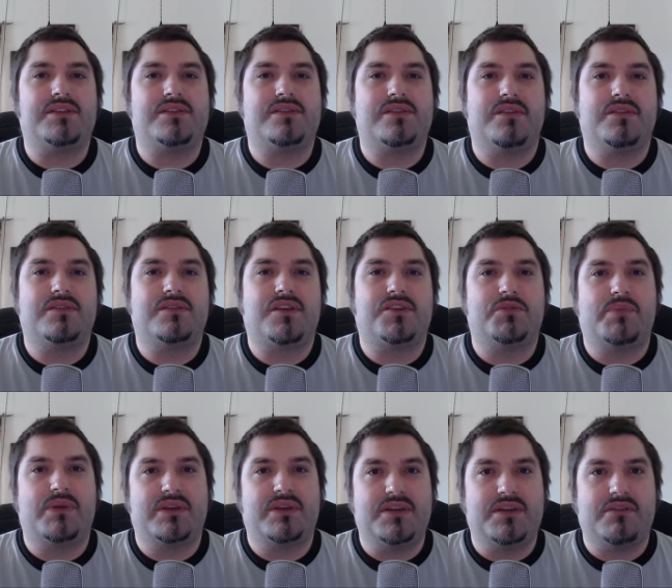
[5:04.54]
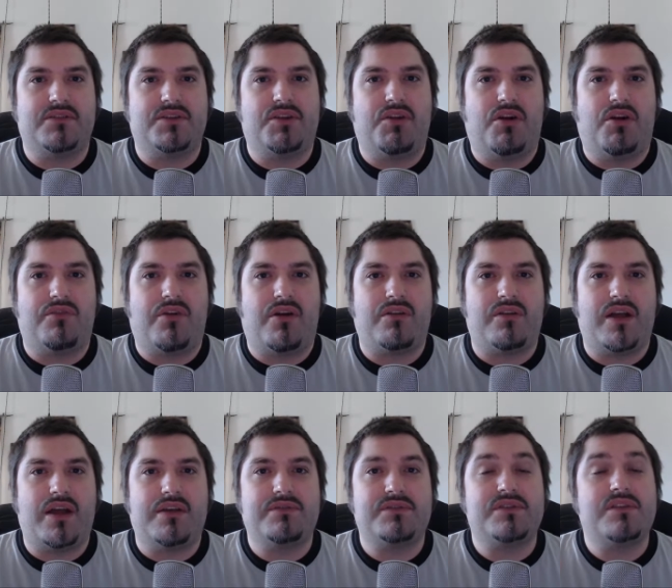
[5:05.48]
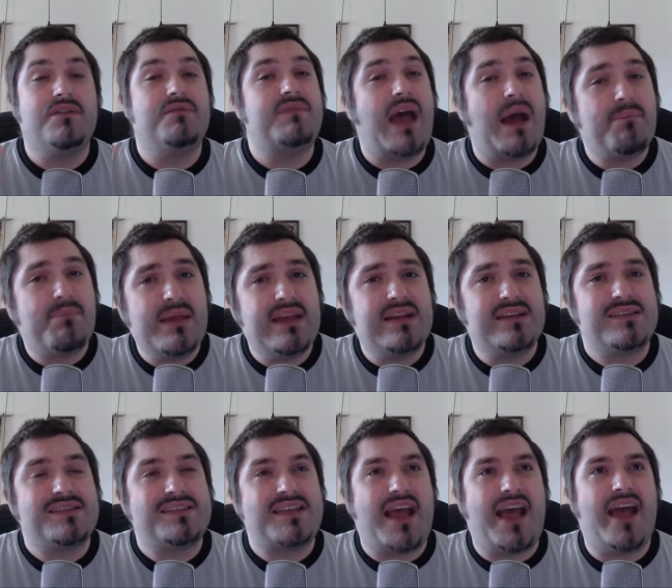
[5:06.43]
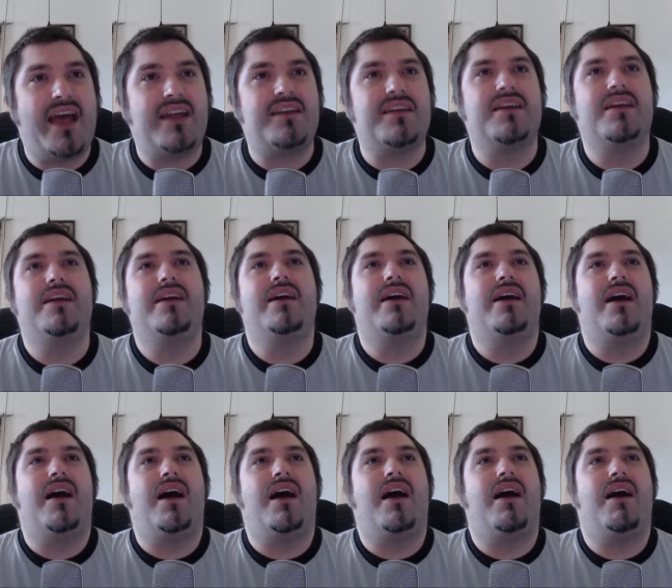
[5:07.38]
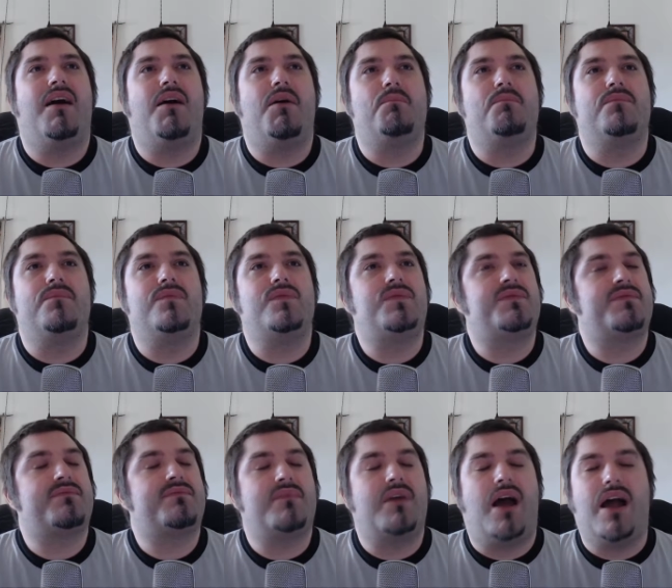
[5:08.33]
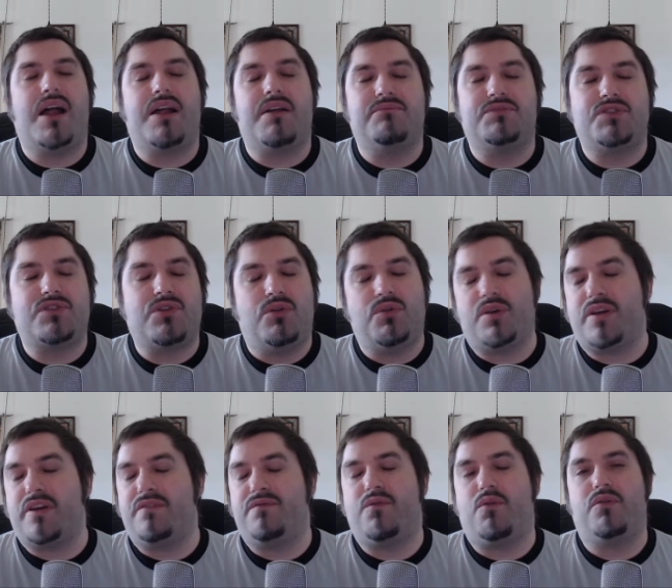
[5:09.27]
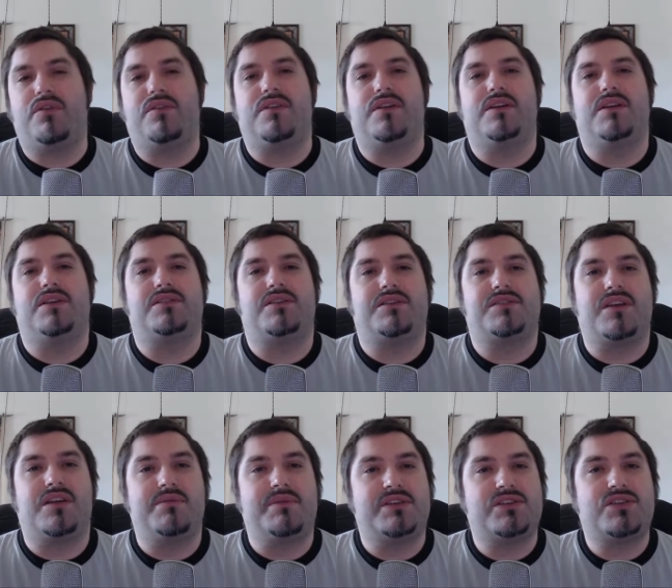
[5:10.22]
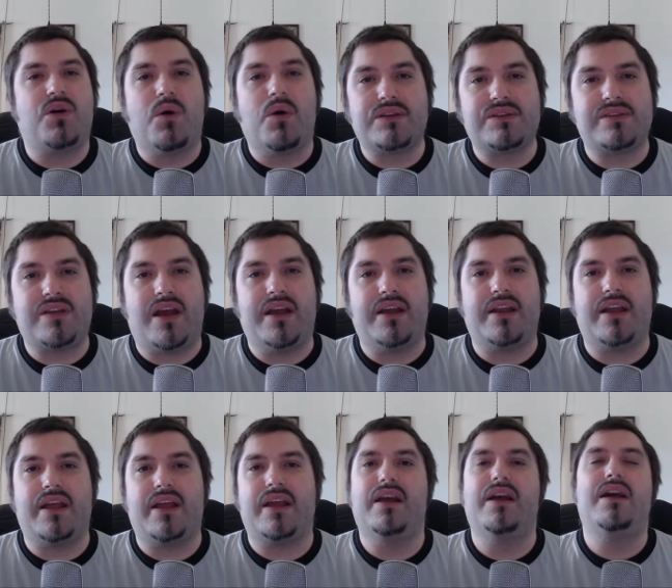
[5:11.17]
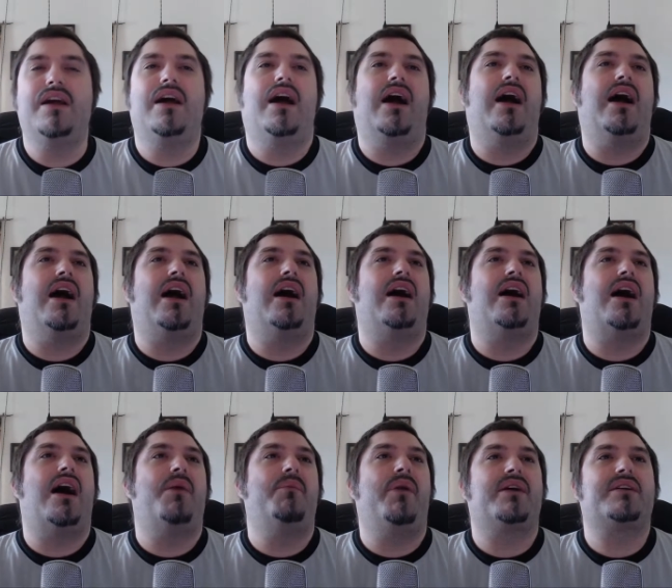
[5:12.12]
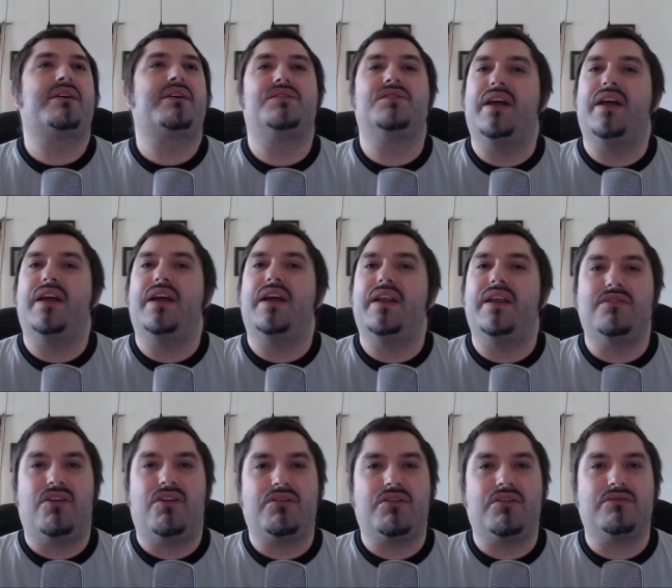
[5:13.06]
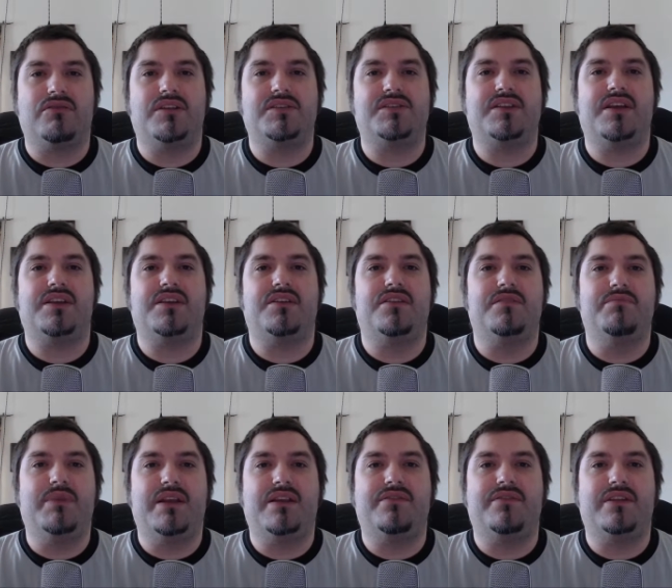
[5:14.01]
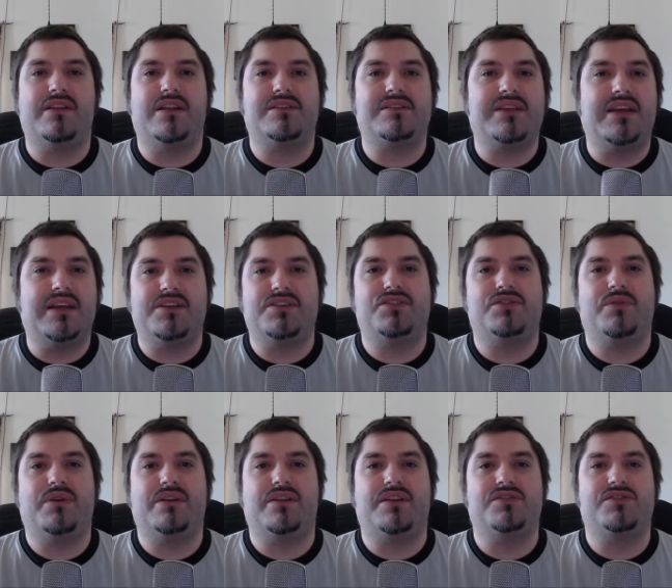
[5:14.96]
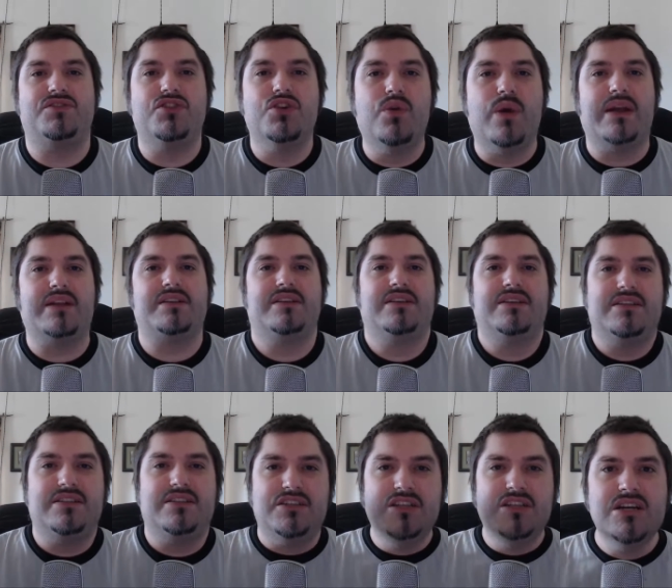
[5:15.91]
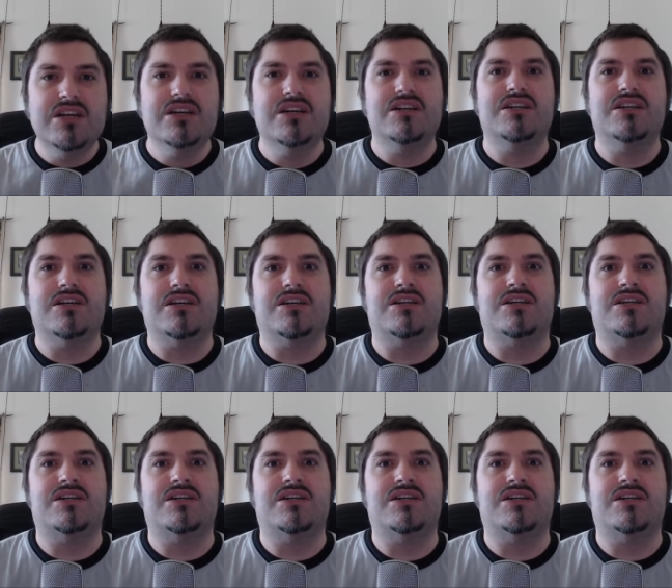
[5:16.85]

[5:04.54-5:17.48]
such a big deal in all of our lives. That being said, um, I am so looking forward to this. It's going to be so exciting. I'm not going to delay it any longer. Let's get into the meat of it. Let's get into it. Let's do it. Yeah!